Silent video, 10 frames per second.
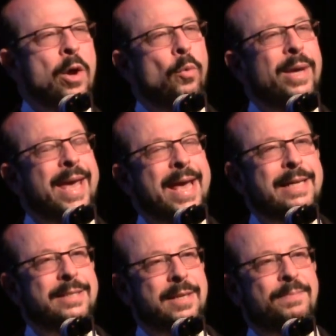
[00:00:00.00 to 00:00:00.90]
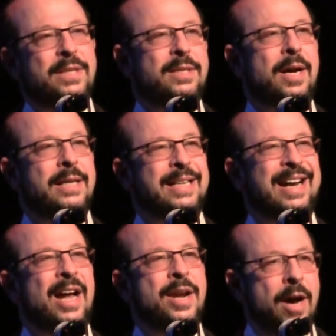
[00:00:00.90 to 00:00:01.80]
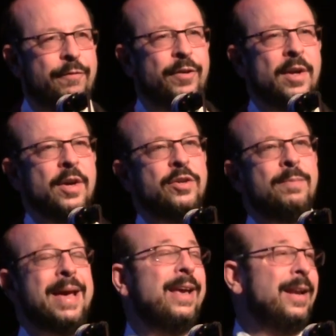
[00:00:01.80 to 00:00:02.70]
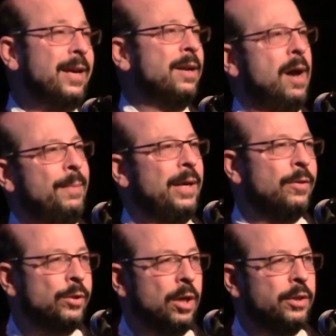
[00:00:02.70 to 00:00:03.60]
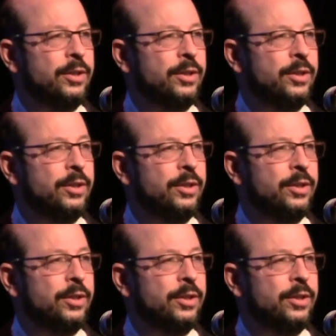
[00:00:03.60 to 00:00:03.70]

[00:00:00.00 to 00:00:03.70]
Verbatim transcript: we can't subsidize it enough to make it economic in the long